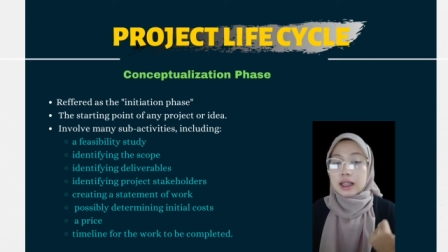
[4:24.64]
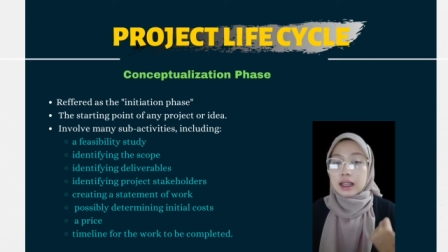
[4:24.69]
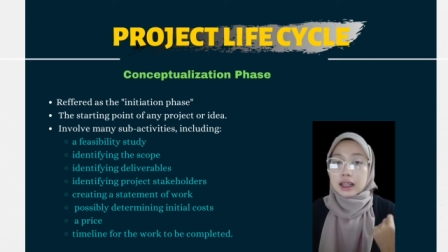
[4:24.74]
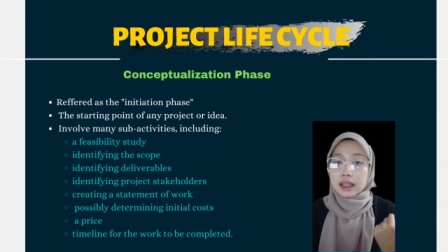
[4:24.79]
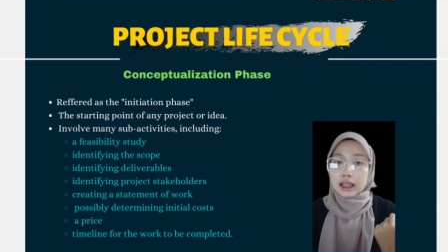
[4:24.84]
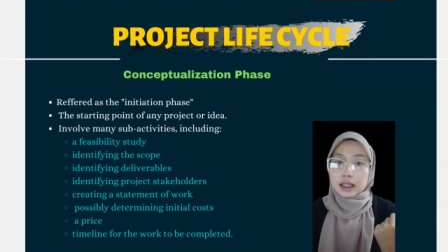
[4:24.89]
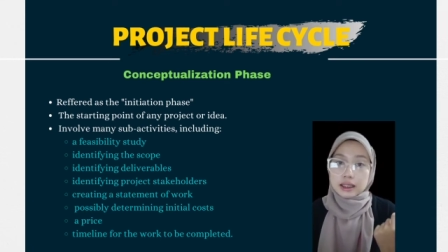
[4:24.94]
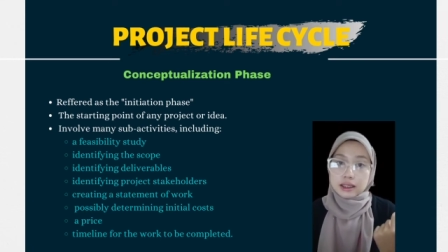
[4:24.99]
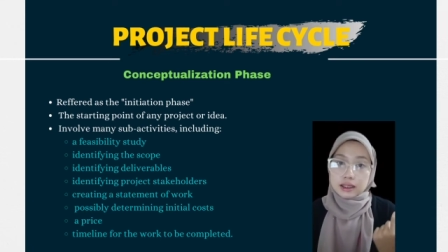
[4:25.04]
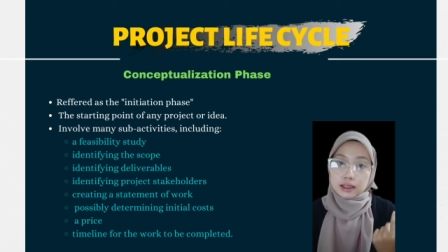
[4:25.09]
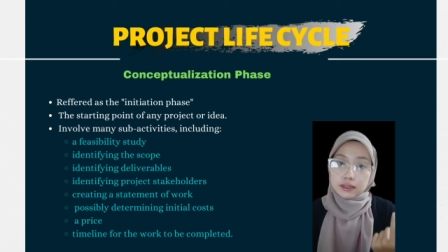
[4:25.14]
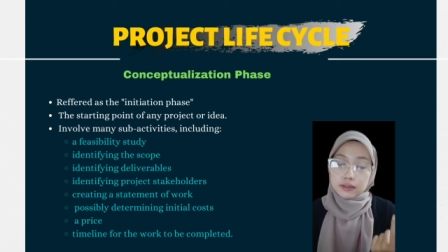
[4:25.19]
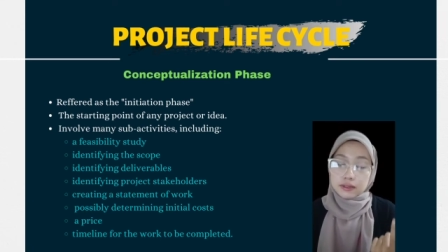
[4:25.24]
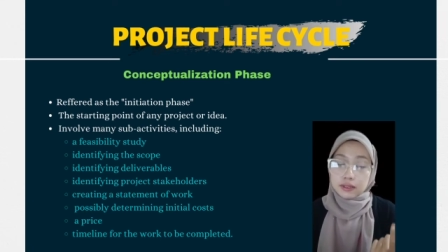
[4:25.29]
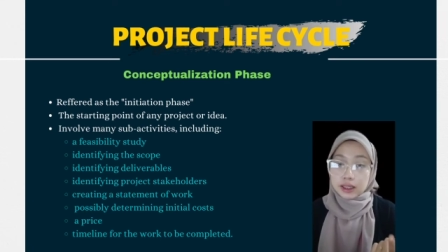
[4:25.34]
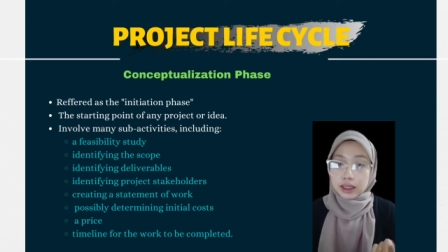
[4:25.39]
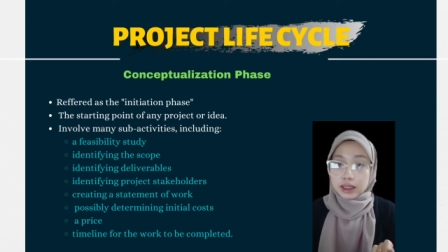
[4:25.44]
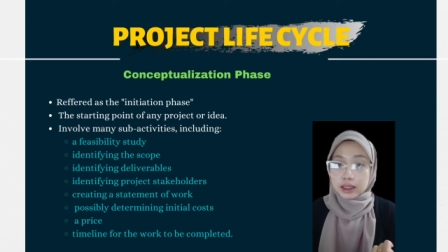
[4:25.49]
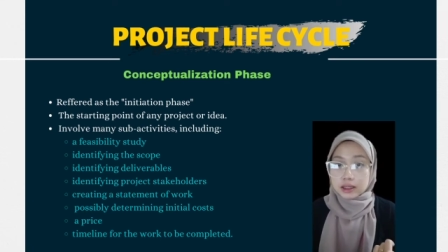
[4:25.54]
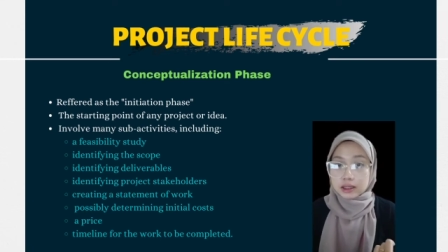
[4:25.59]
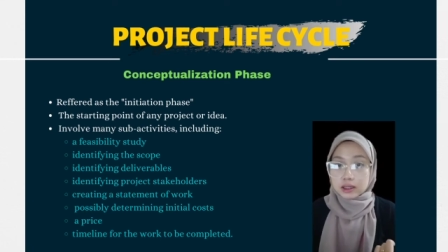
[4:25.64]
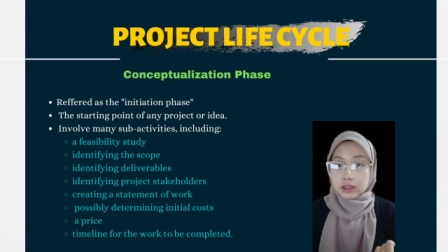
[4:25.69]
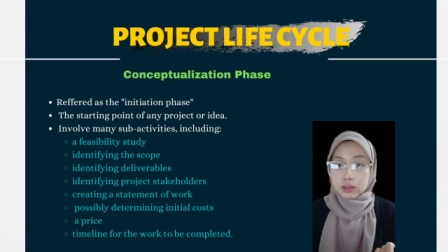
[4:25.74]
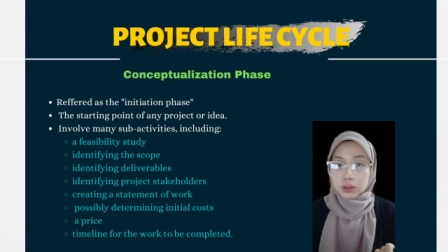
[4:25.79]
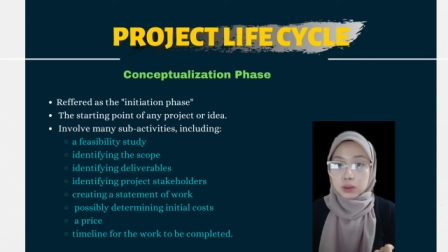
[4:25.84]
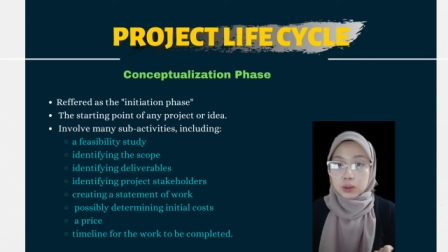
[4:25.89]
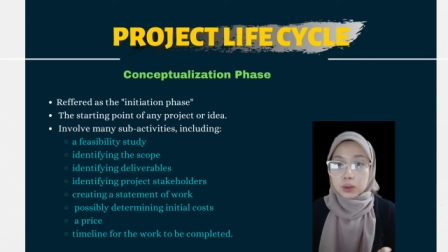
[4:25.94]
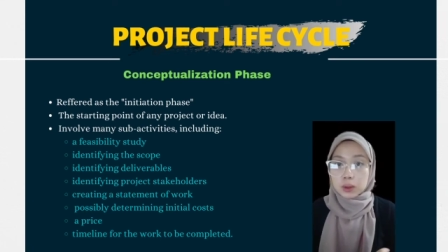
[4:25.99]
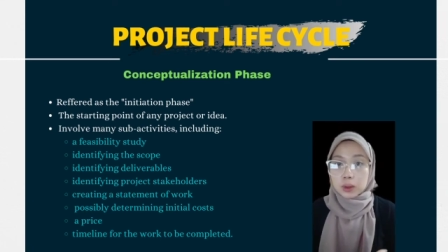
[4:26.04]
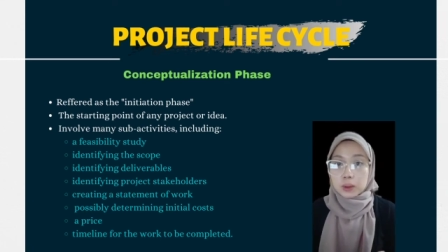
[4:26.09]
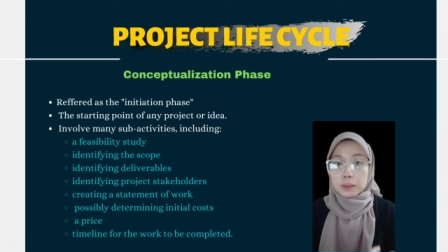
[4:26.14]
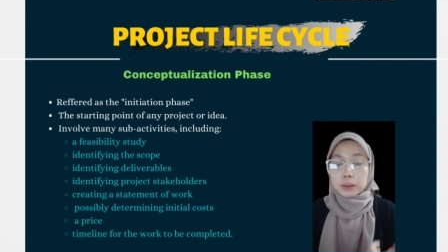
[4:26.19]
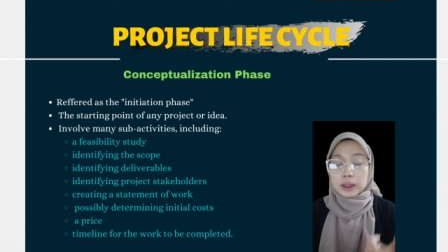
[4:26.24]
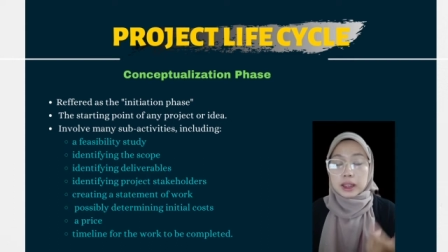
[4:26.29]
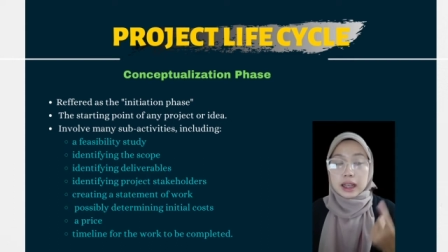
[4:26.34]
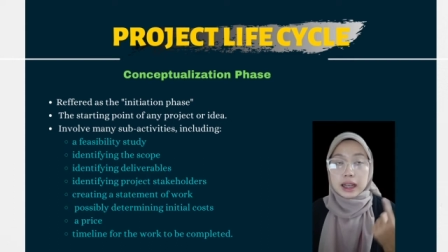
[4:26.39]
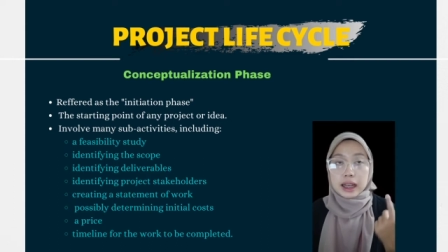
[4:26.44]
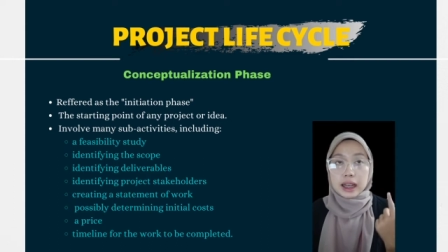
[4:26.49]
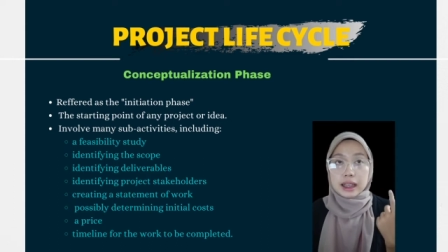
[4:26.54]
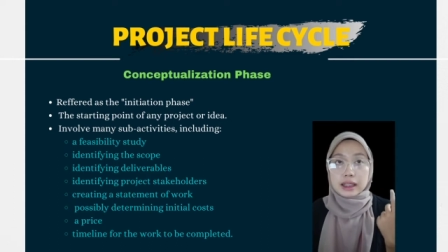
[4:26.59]
identifying the scope,
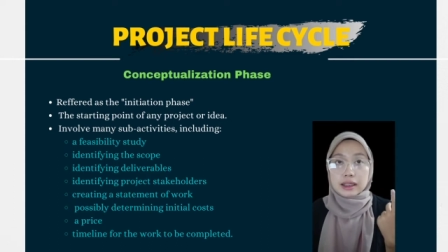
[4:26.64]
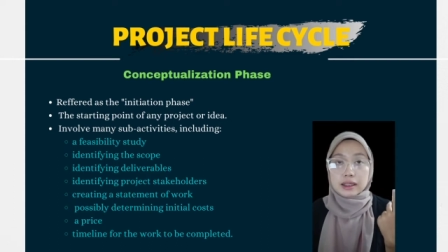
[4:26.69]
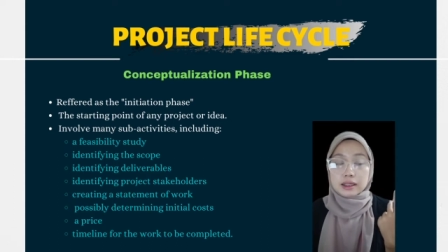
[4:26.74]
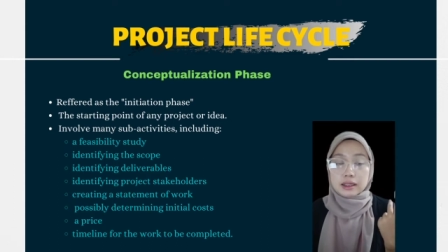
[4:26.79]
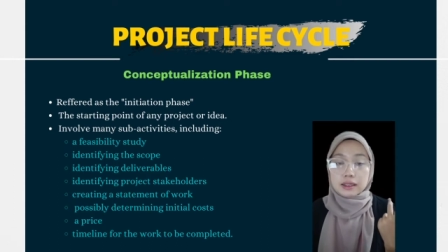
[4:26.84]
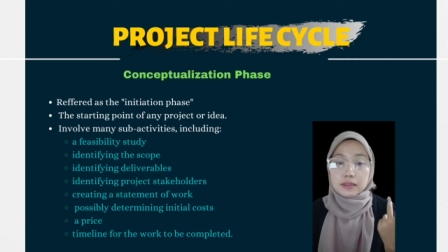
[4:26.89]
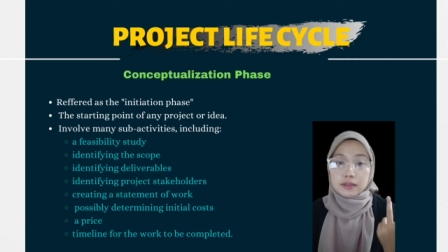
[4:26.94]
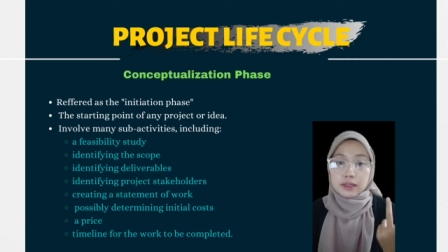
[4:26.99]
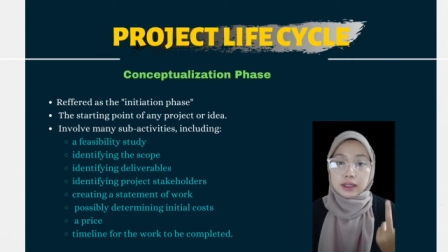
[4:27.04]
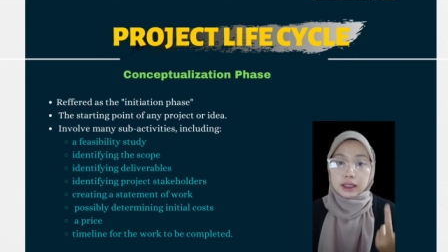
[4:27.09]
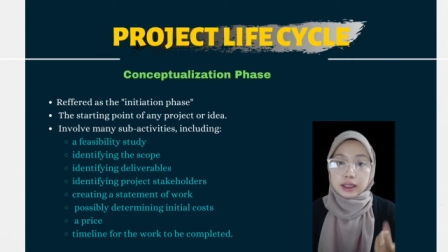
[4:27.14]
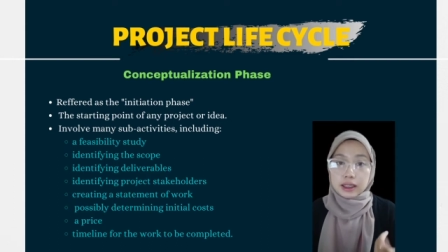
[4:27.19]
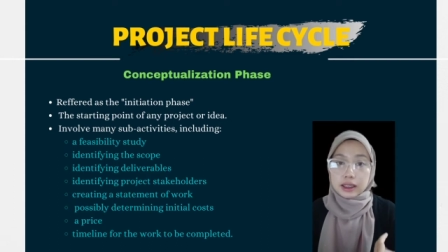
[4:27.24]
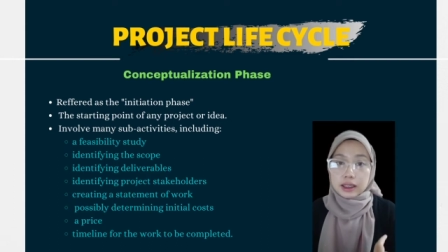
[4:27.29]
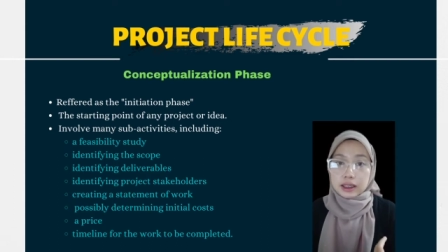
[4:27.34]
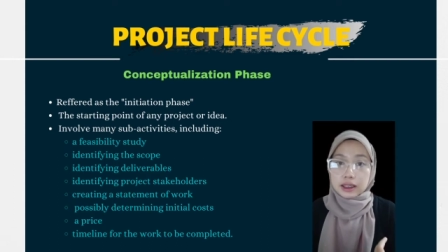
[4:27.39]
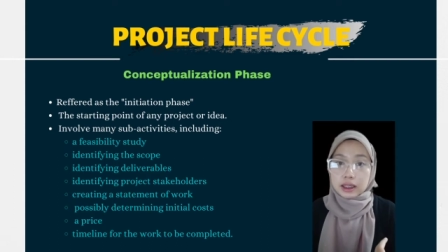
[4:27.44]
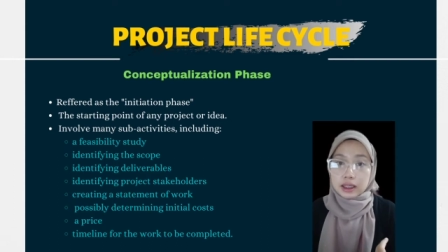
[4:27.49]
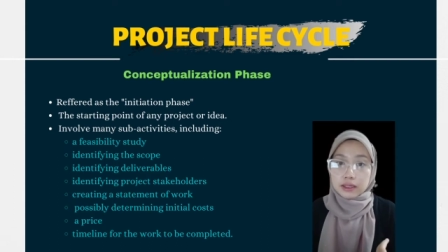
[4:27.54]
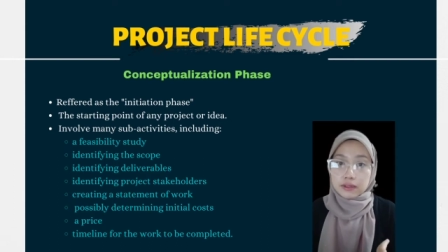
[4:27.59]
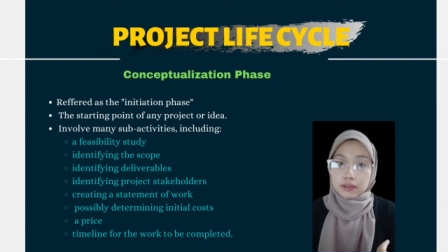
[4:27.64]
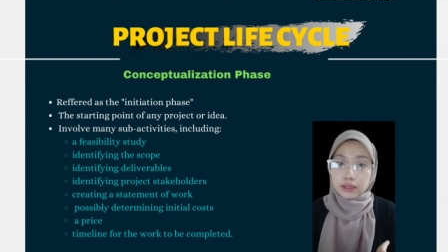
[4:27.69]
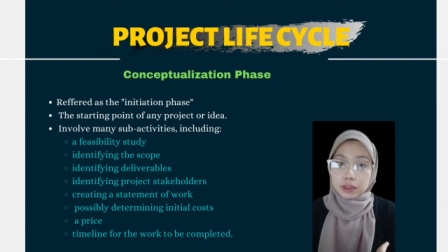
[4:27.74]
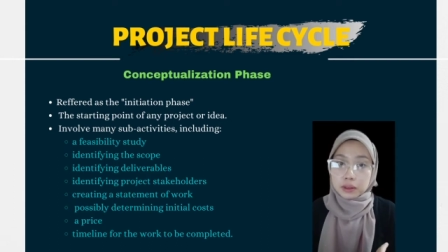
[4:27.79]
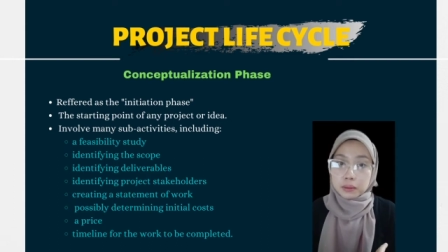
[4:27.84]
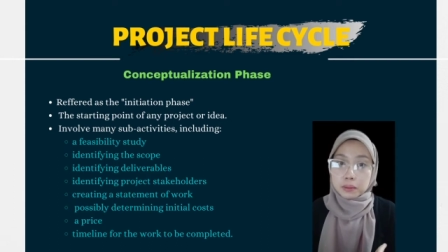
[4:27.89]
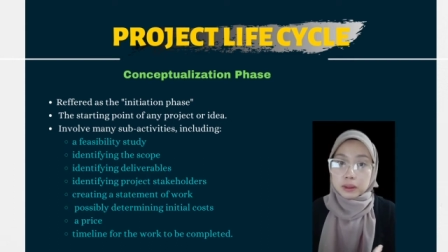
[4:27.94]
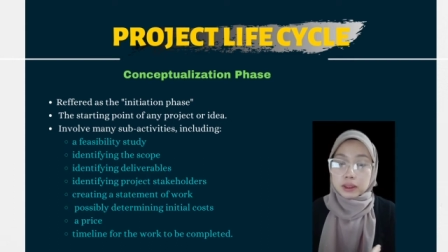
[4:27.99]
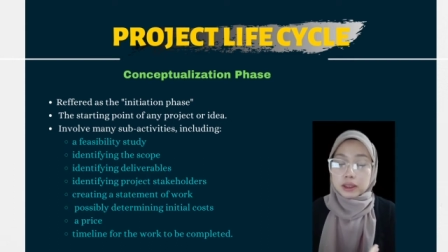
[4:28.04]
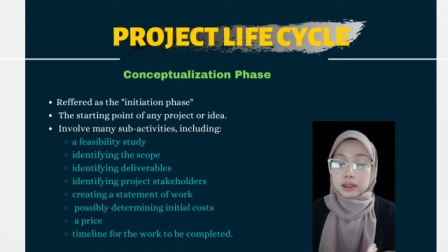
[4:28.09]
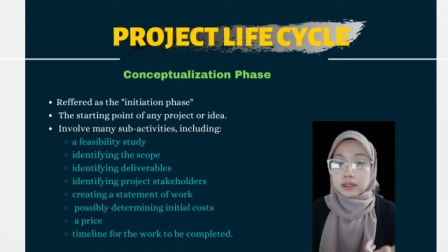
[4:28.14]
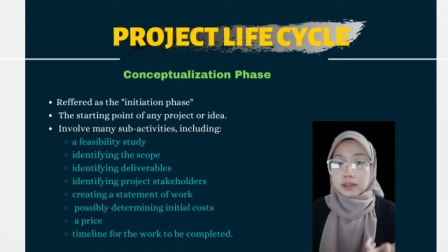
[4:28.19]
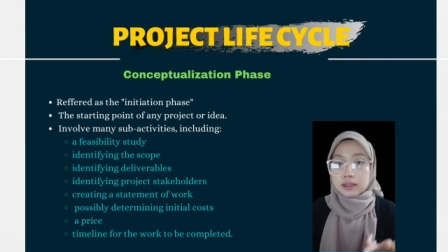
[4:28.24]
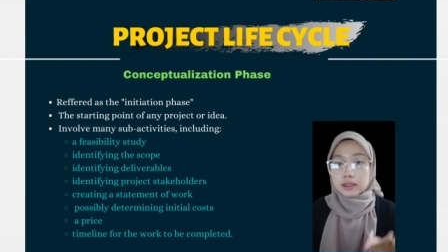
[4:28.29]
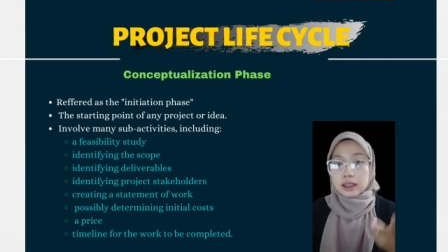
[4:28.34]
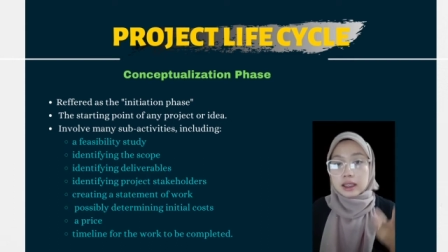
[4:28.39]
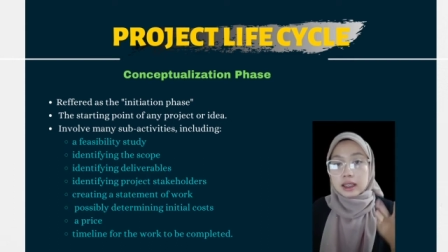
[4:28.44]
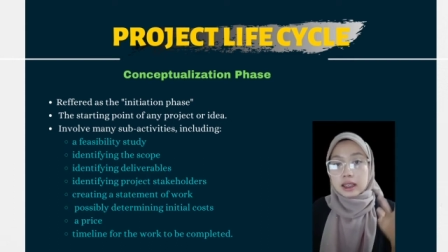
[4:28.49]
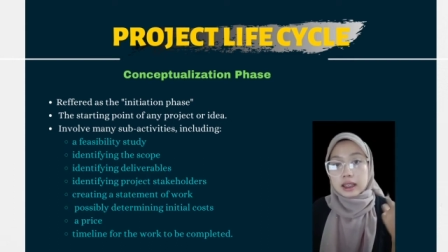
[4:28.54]
identifying deliverables,